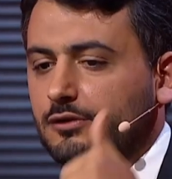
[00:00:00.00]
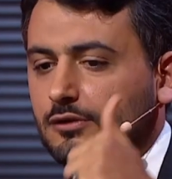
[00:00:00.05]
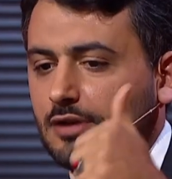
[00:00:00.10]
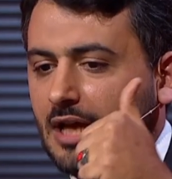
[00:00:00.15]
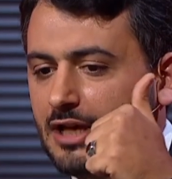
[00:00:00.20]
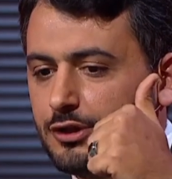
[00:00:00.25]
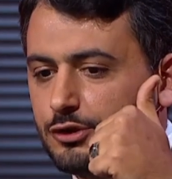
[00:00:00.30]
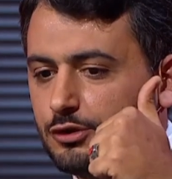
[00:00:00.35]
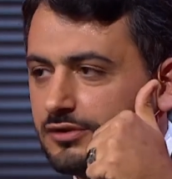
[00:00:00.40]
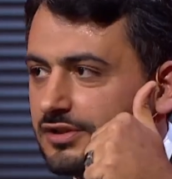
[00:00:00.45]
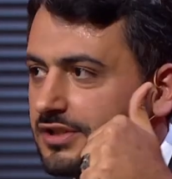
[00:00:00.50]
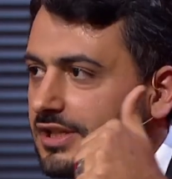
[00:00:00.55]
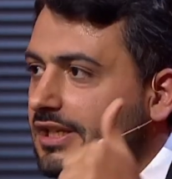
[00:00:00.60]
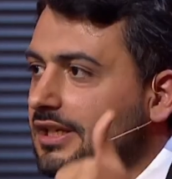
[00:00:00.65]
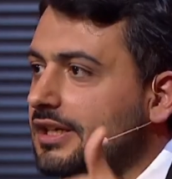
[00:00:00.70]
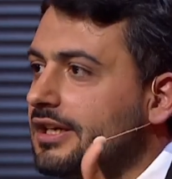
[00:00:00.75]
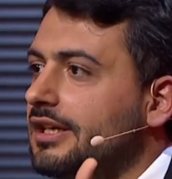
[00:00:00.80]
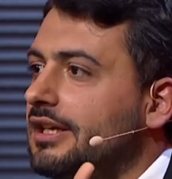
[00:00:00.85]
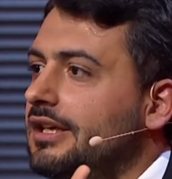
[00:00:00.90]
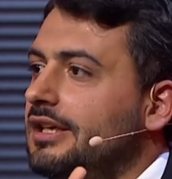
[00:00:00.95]
I should
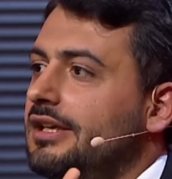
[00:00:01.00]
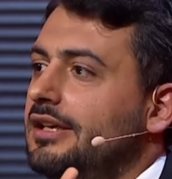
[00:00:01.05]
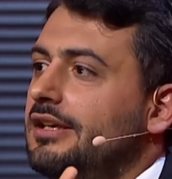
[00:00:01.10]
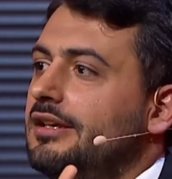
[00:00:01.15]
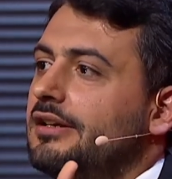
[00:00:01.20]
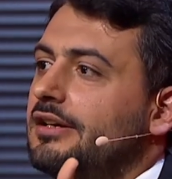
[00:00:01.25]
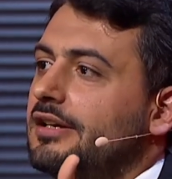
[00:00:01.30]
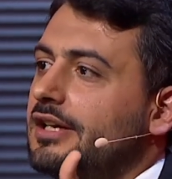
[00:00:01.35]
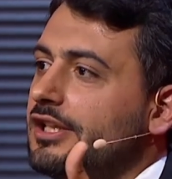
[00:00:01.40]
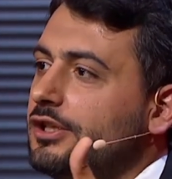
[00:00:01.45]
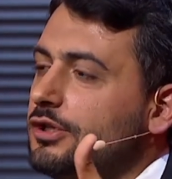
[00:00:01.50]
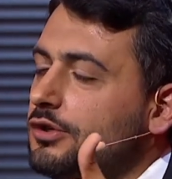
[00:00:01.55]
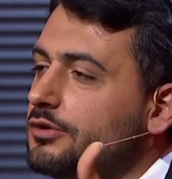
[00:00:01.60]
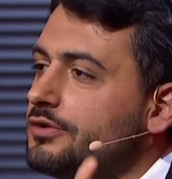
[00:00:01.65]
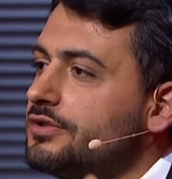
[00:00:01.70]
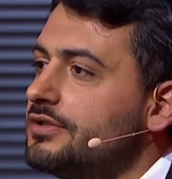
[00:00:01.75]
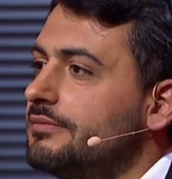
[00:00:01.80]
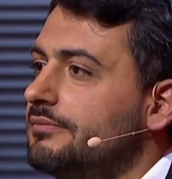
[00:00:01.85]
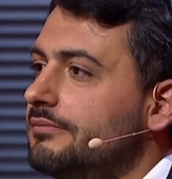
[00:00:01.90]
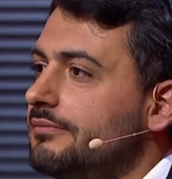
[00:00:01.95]

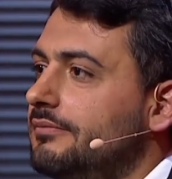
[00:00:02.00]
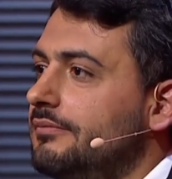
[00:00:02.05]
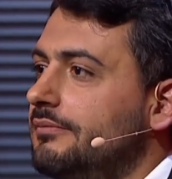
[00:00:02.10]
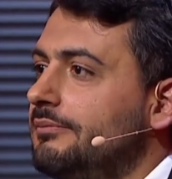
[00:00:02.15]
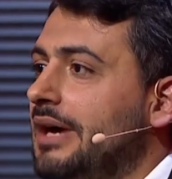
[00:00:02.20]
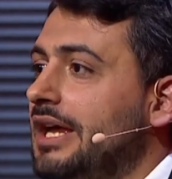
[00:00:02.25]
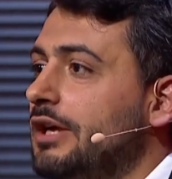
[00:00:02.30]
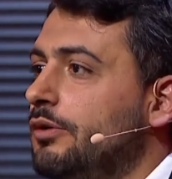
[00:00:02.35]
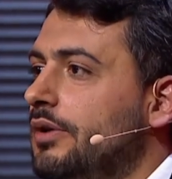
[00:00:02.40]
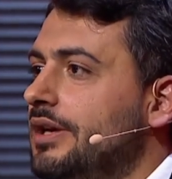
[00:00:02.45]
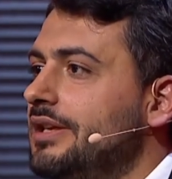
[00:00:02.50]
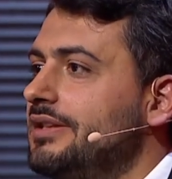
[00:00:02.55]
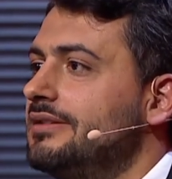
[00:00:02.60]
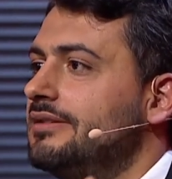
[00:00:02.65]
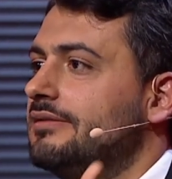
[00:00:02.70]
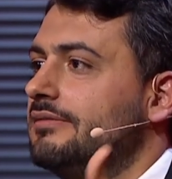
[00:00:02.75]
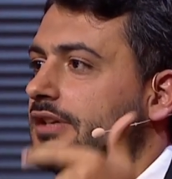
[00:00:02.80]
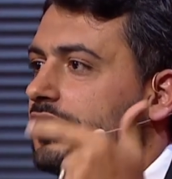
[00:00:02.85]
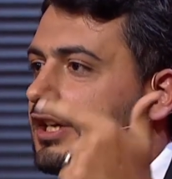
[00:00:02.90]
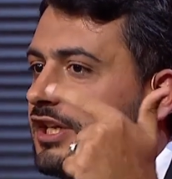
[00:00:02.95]
reduce my
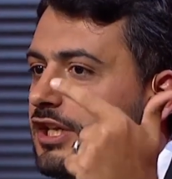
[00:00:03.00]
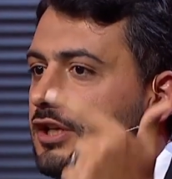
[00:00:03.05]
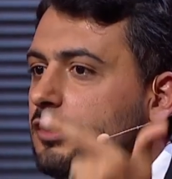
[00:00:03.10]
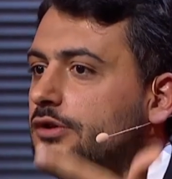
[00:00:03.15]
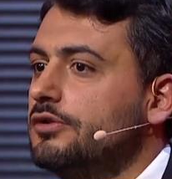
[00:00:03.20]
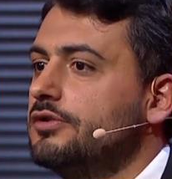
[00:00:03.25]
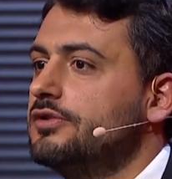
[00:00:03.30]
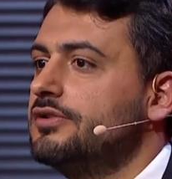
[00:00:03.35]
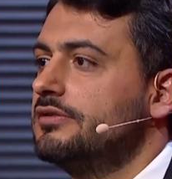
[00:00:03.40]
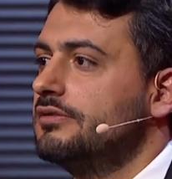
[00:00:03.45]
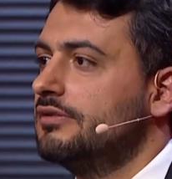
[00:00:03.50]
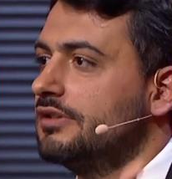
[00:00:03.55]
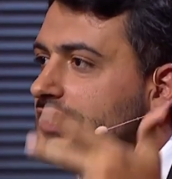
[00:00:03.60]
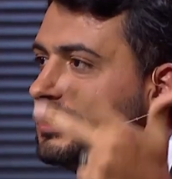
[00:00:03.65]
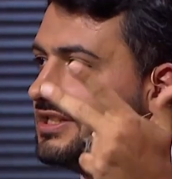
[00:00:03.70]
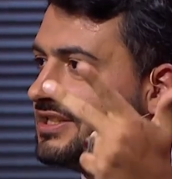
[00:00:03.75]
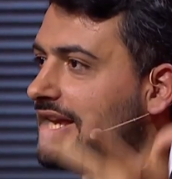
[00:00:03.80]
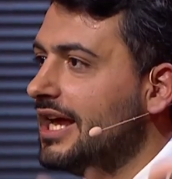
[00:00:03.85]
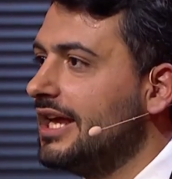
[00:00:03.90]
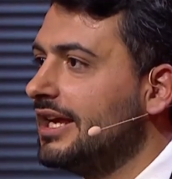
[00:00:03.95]
waste, reuse,
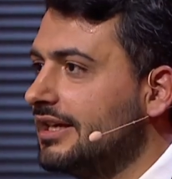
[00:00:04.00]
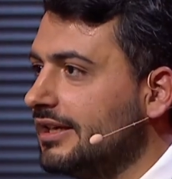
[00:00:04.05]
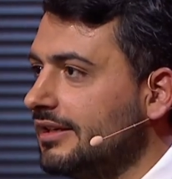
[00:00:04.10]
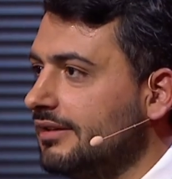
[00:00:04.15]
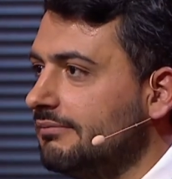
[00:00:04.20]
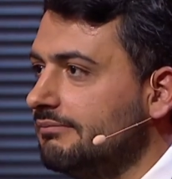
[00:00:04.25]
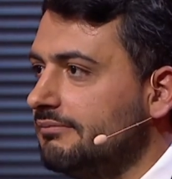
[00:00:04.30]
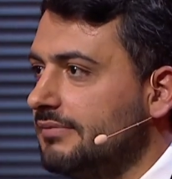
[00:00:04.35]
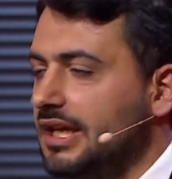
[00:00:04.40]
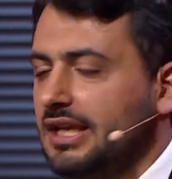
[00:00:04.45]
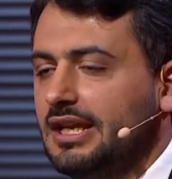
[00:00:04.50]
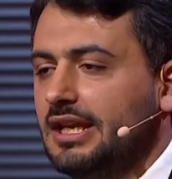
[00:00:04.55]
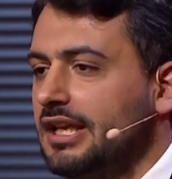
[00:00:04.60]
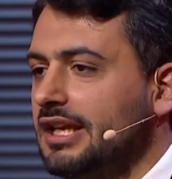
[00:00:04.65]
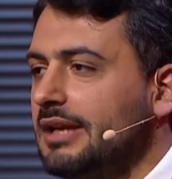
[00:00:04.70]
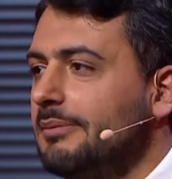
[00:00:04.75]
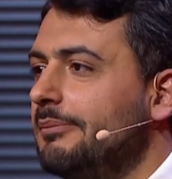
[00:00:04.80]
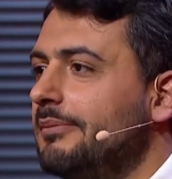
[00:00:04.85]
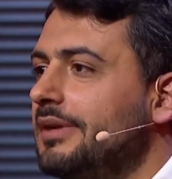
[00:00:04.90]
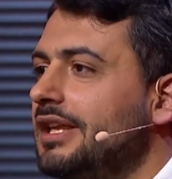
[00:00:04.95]
recycle
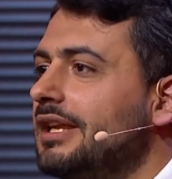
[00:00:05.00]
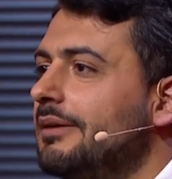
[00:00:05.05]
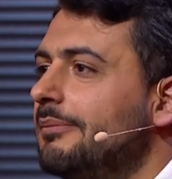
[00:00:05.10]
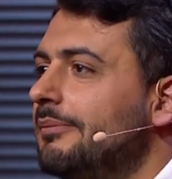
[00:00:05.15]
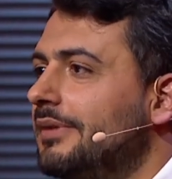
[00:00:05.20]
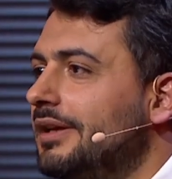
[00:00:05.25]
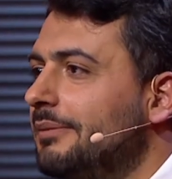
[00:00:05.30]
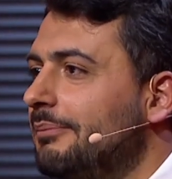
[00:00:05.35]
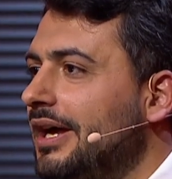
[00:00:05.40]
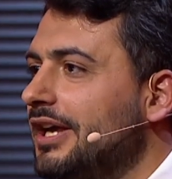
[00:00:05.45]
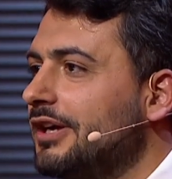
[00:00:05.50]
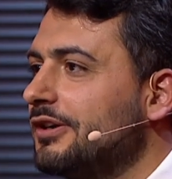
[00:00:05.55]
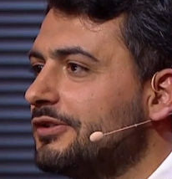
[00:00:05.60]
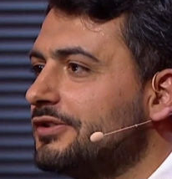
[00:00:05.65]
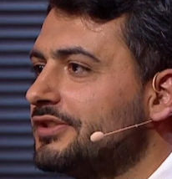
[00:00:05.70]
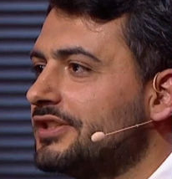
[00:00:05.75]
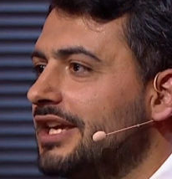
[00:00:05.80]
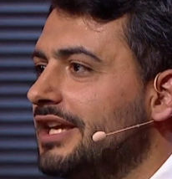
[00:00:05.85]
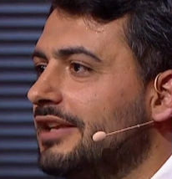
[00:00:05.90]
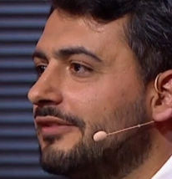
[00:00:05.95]
in a micro
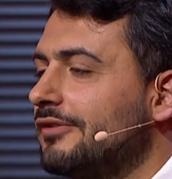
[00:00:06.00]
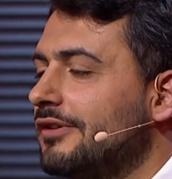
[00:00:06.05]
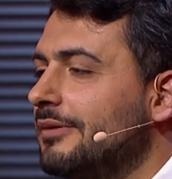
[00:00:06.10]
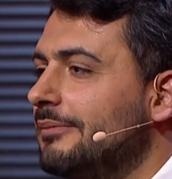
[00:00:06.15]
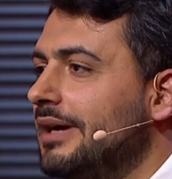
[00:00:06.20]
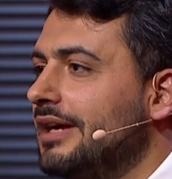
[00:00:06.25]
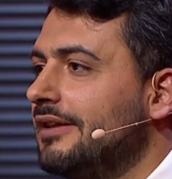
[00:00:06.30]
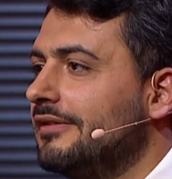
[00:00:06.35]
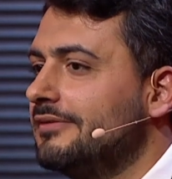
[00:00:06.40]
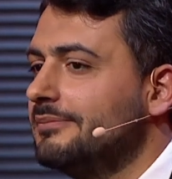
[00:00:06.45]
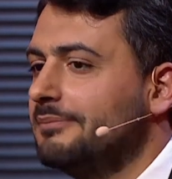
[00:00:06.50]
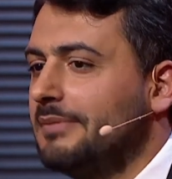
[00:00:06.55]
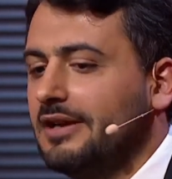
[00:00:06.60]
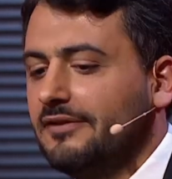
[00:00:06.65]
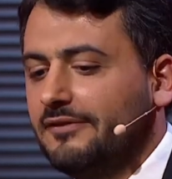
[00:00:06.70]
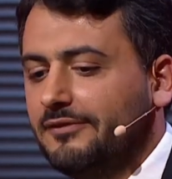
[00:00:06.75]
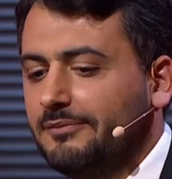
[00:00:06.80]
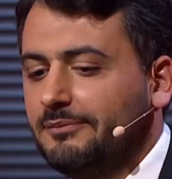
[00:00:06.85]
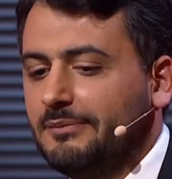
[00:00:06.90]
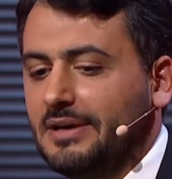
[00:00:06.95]
scale from
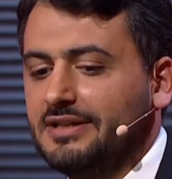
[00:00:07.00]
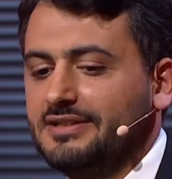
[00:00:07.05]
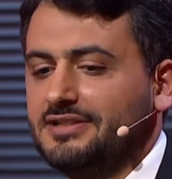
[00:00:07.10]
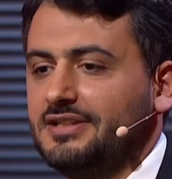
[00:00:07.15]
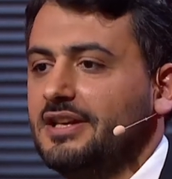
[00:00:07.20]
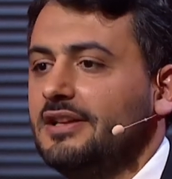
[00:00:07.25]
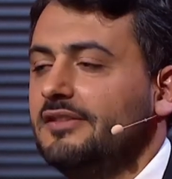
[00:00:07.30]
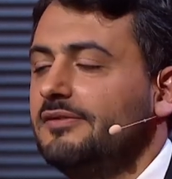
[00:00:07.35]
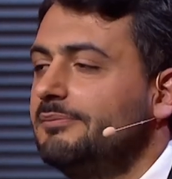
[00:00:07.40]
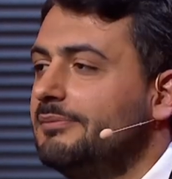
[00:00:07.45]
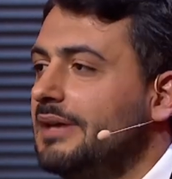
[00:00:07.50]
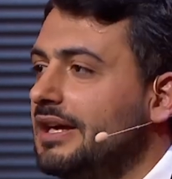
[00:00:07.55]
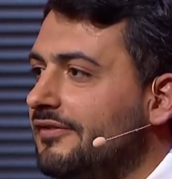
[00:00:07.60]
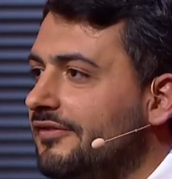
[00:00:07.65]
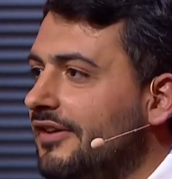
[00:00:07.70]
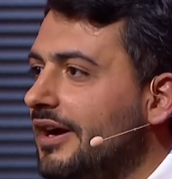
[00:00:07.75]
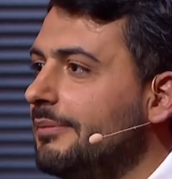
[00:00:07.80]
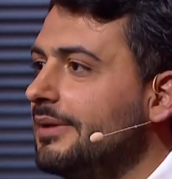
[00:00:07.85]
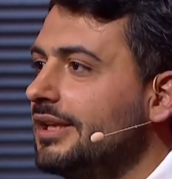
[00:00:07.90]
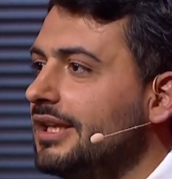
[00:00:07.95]
myself, my
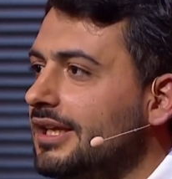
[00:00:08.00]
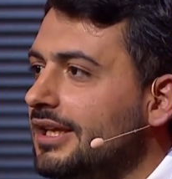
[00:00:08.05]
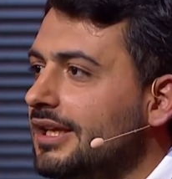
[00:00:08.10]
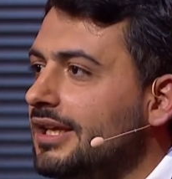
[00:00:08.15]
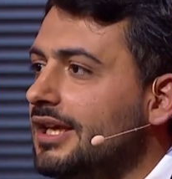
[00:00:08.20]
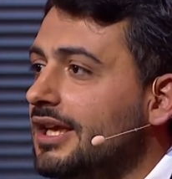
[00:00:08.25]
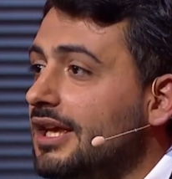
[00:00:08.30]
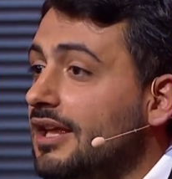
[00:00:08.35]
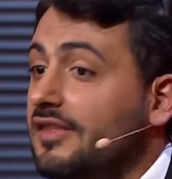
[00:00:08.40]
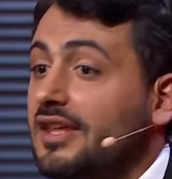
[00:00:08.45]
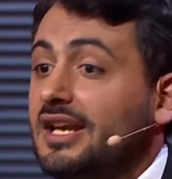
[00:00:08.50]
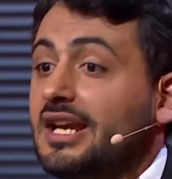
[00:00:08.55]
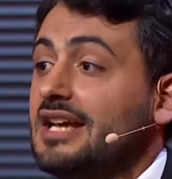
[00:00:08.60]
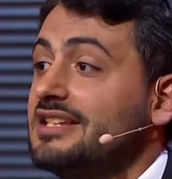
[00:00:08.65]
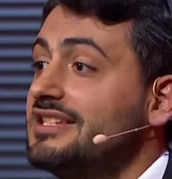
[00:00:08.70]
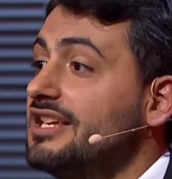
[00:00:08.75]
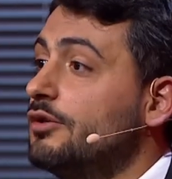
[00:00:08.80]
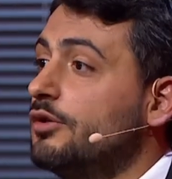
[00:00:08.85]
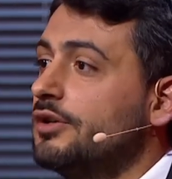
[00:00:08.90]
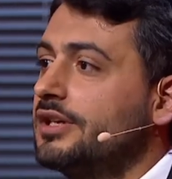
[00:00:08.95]
family, then
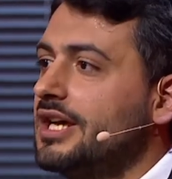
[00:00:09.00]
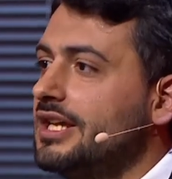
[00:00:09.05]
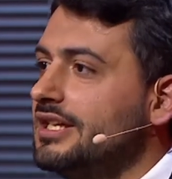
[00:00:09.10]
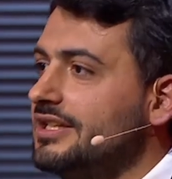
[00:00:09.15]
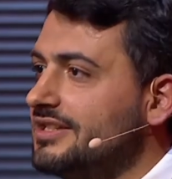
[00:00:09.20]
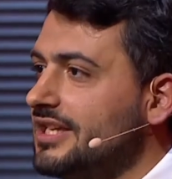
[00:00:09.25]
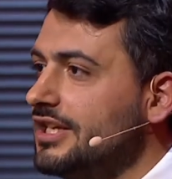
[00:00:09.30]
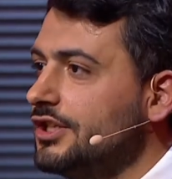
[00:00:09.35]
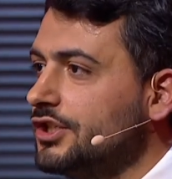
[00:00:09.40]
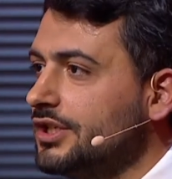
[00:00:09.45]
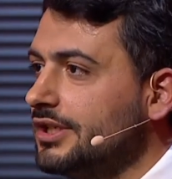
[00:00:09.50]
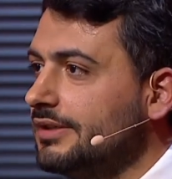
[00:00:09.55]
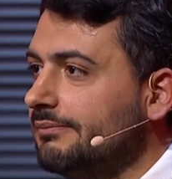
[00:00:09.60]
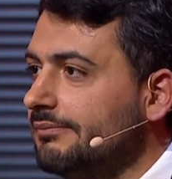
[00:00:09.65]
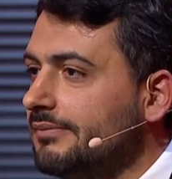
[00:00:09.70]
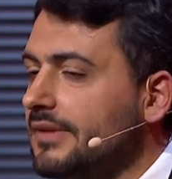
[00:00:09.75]
as an organization,